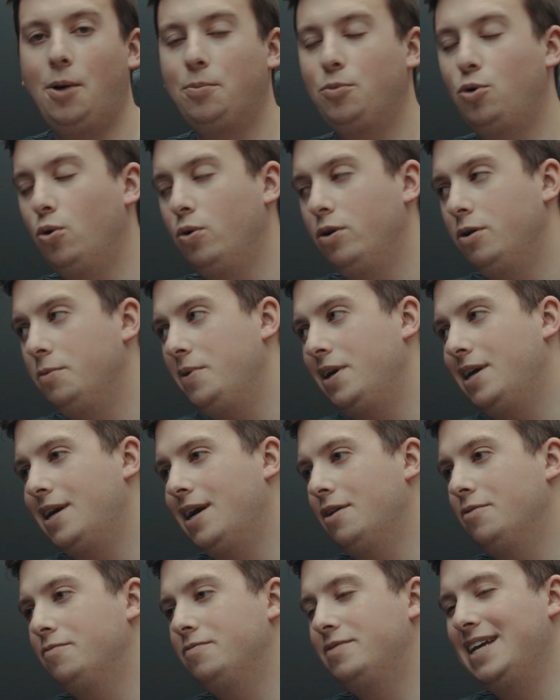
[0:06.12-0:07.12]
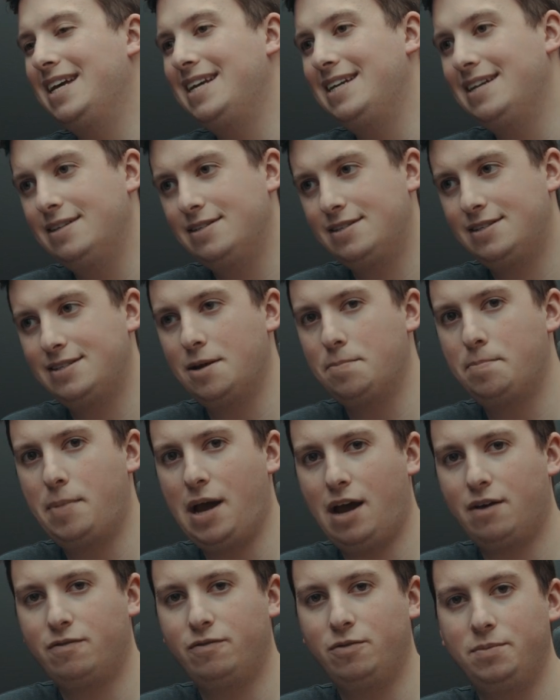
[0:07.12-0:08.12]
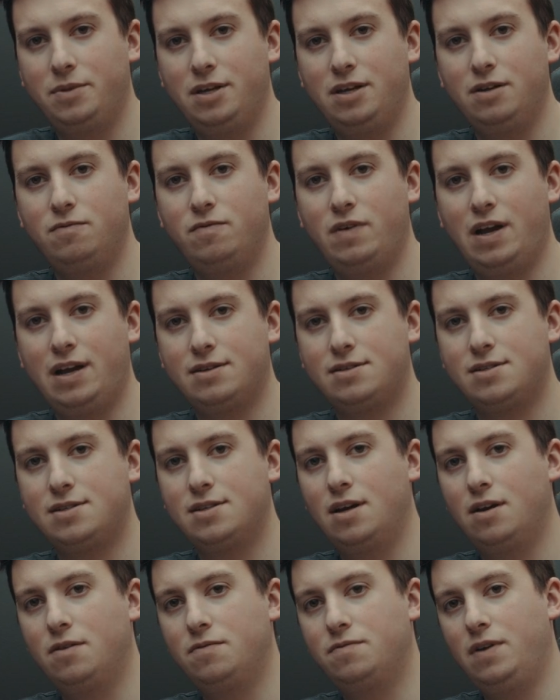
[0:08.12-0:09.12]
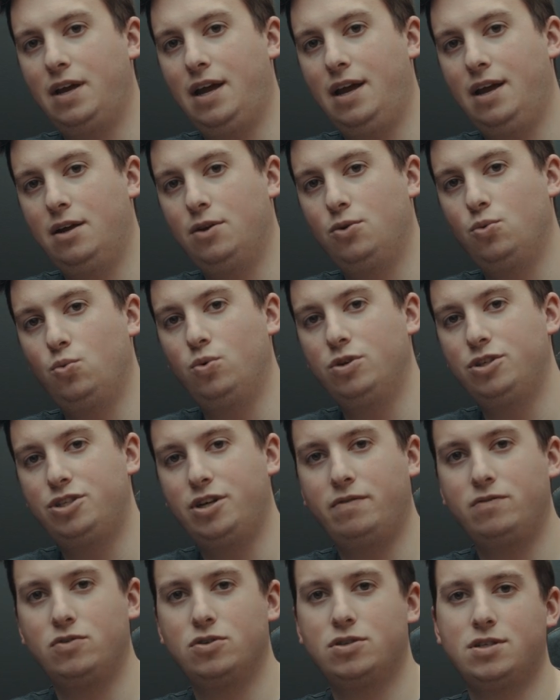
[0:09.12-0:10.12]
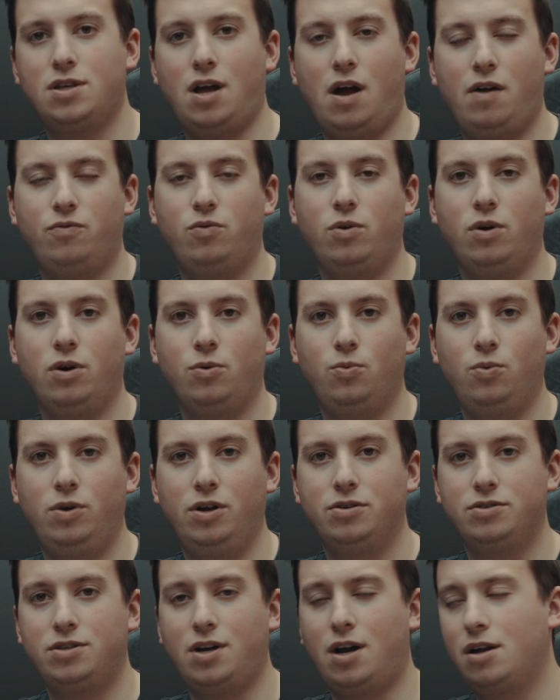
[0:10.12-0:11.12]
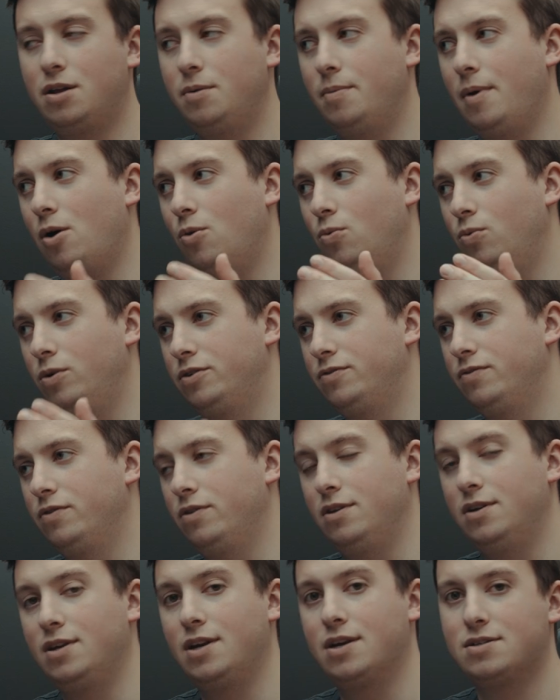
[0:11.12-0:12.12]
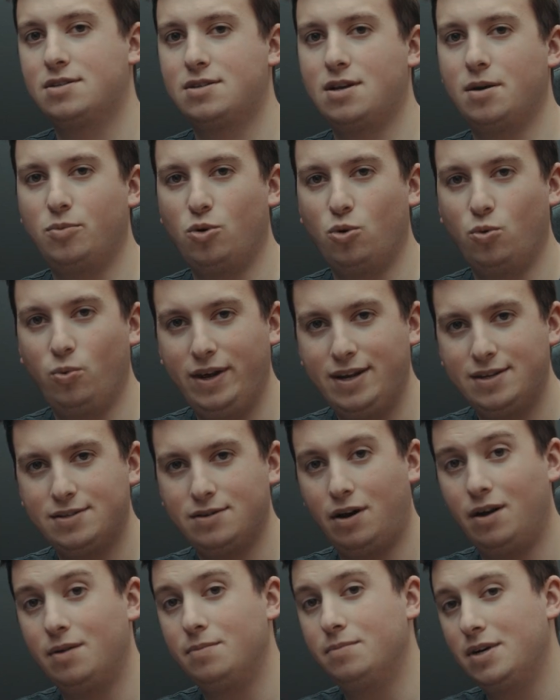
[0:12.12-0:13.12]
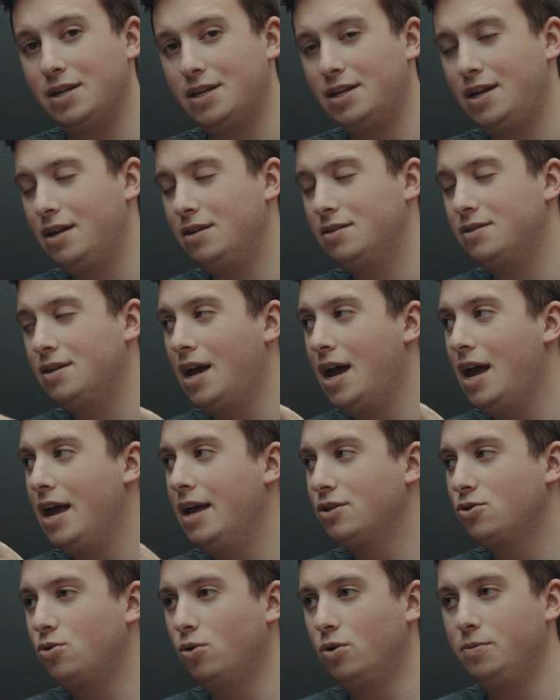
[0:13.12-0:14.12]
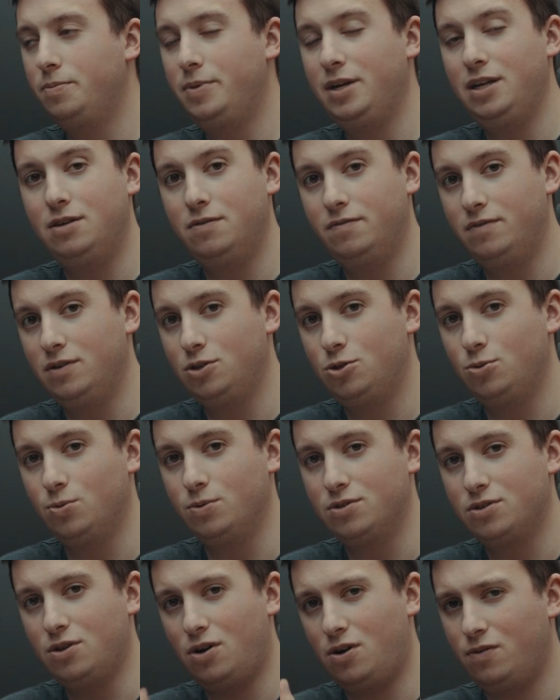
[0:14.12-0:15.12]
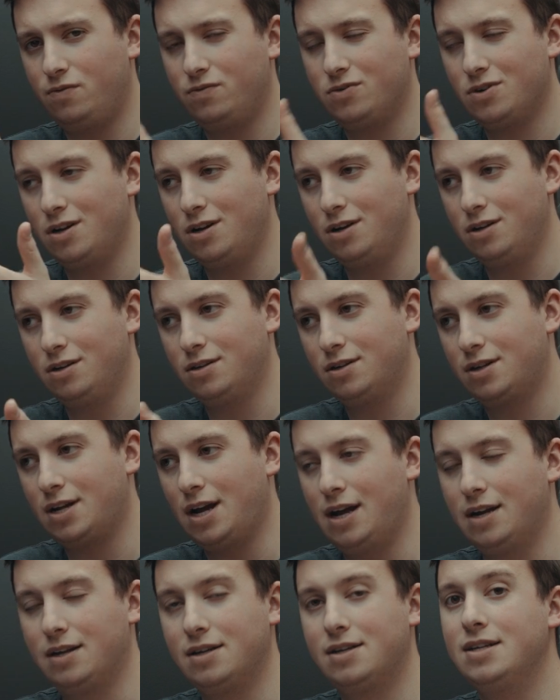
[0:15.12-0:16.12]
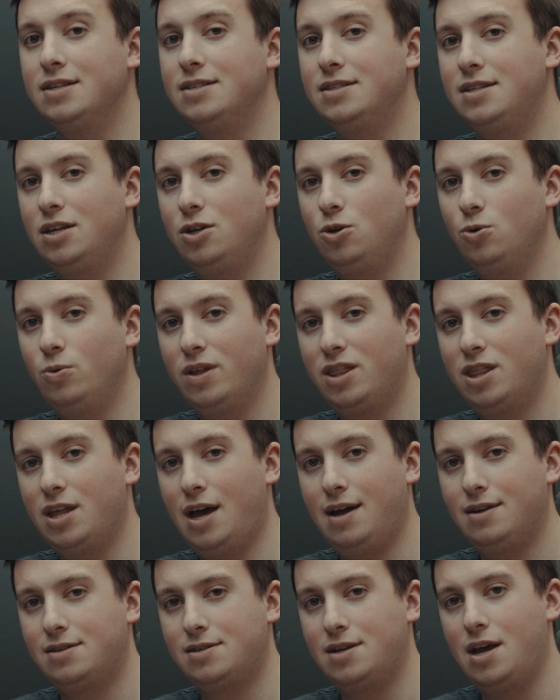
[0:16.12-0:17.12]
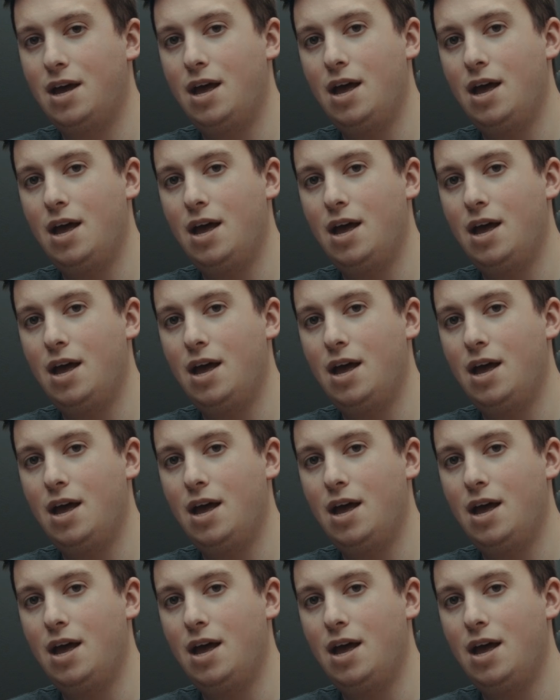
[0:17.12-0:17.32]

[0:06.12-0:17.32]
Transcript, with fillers: I'm going to be kind of taking a step back from the advanced stuff and whichever software we are talking about, which for the next couple weeks on Mondays is going to be DaVinci Resolve, we're going to kind of continue with that.